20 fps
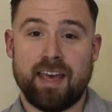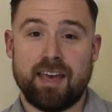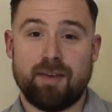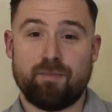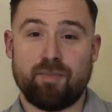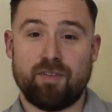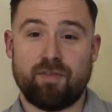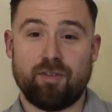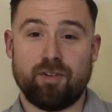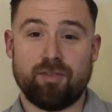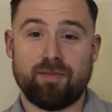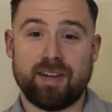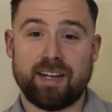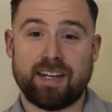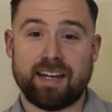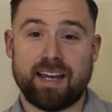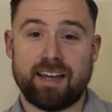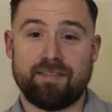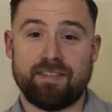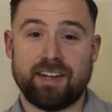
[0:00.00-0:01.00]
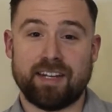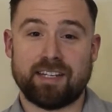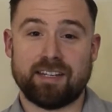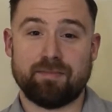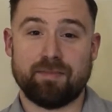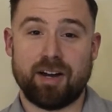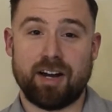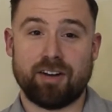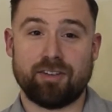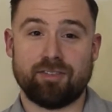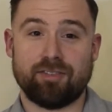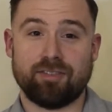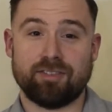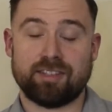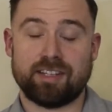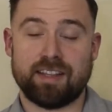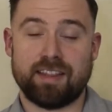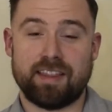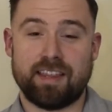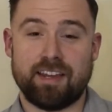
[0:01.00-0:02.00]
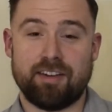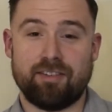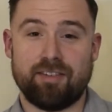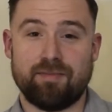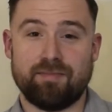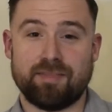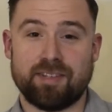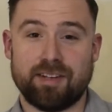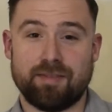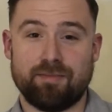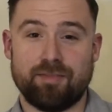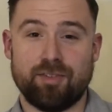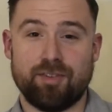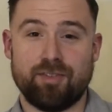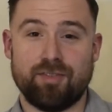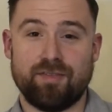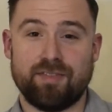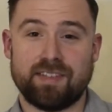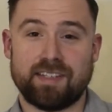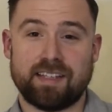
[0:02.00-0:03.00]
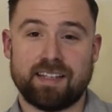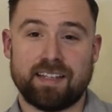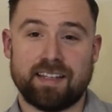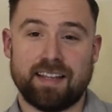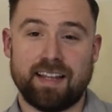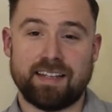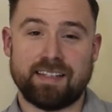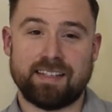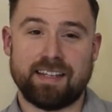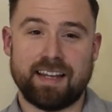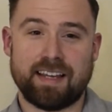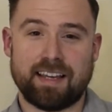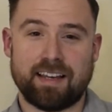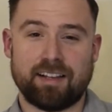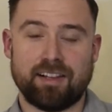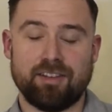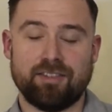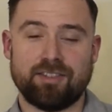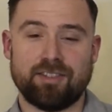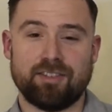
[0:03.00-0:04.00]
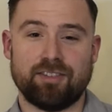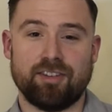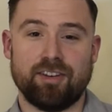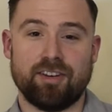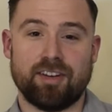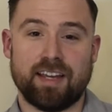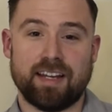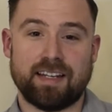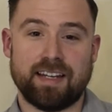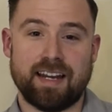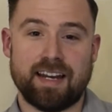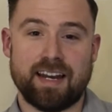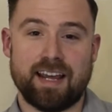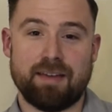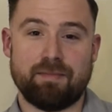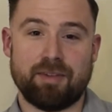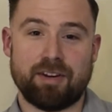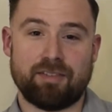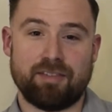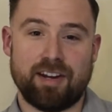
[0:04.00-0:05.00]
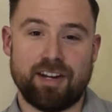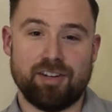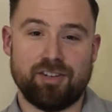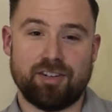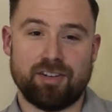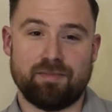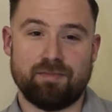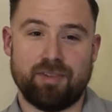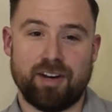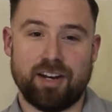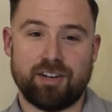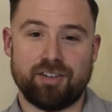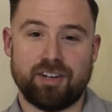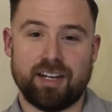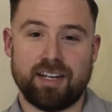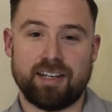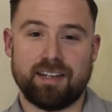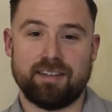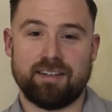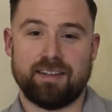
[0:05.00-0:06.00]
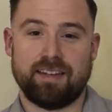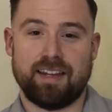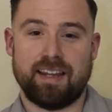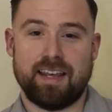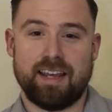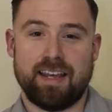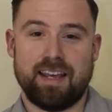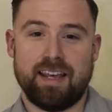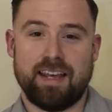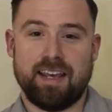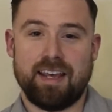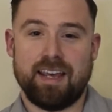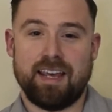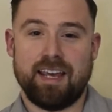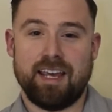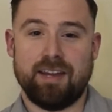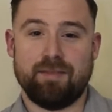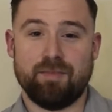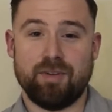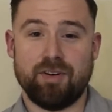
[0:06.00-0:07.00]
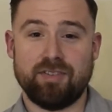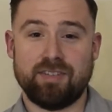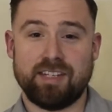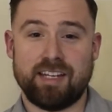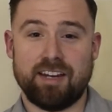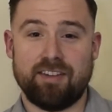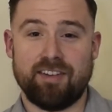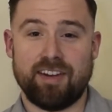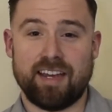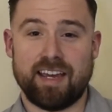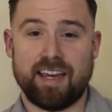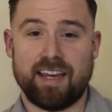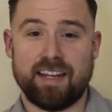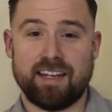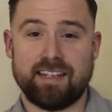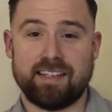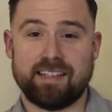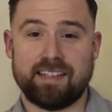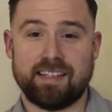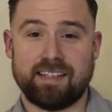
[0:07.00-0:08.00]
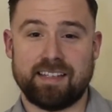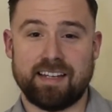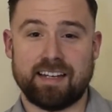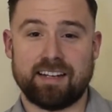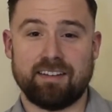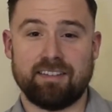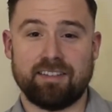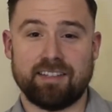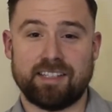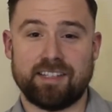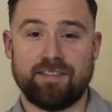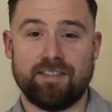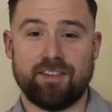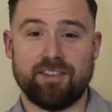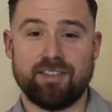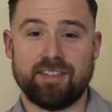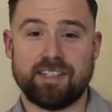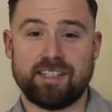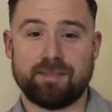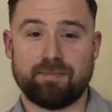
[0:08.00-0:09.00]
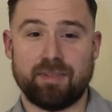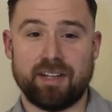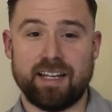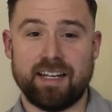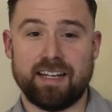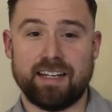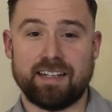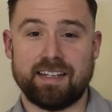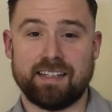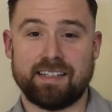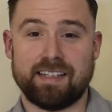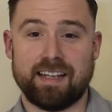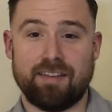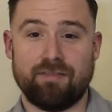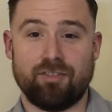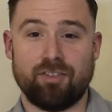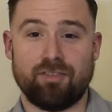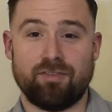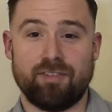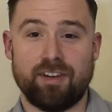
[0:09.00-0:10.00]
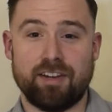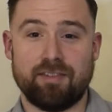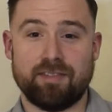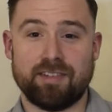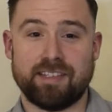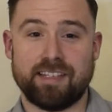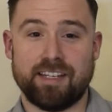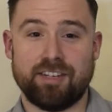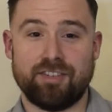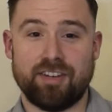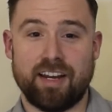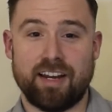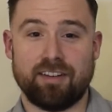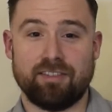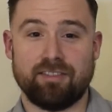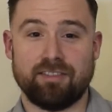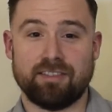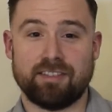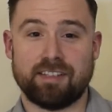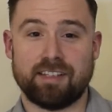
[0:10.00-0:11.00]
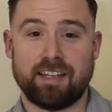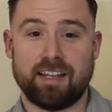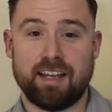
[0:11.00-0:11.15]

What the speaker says: Before we dive into models and theorems and proofs, let's take a closer look at dynamic range compression. In most hearing aids, the signal is first split into several frequency channels.